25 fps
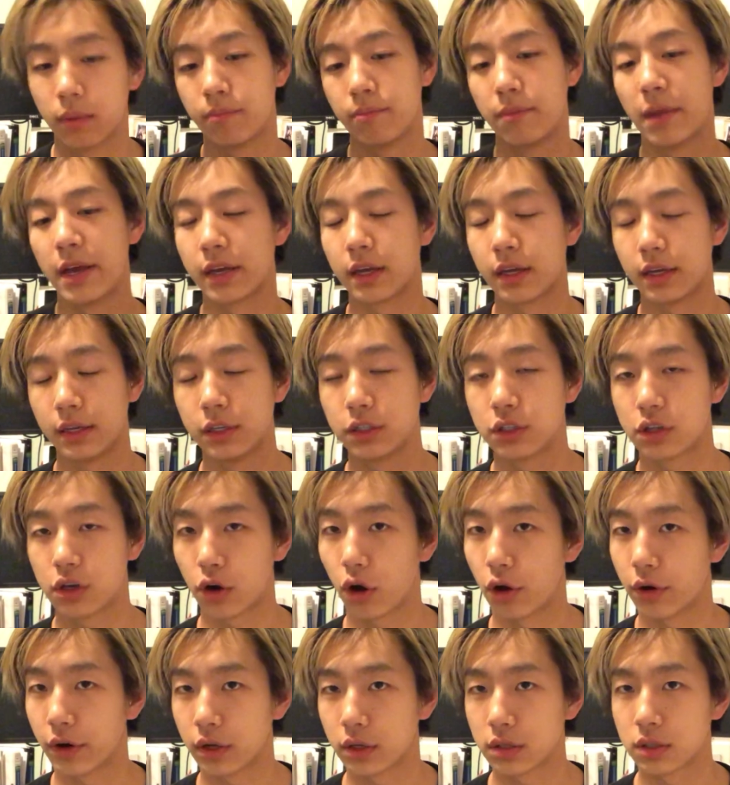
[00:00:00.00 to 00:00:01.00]
make it easier
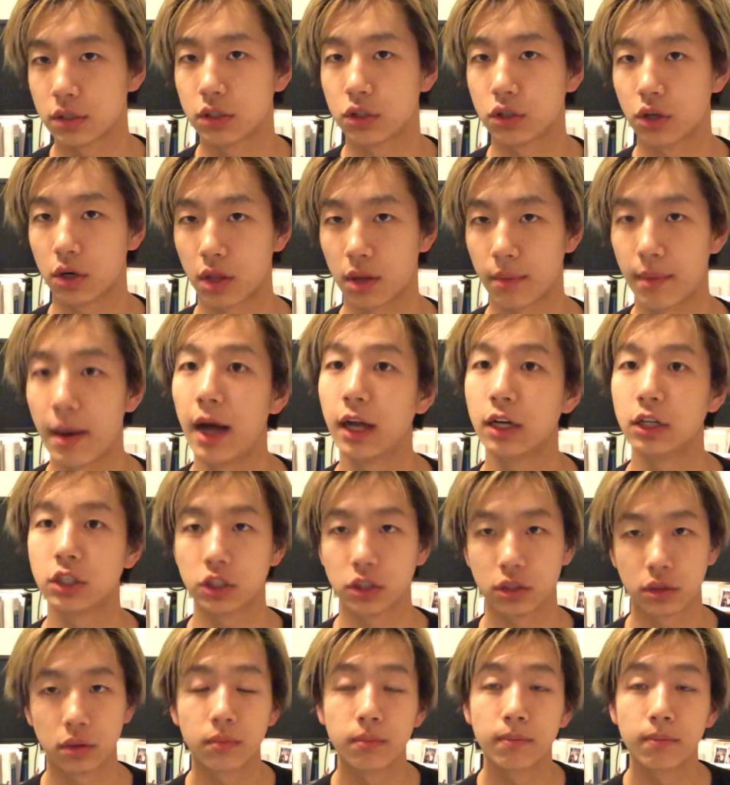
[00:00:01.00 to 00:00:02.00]
on us during the match.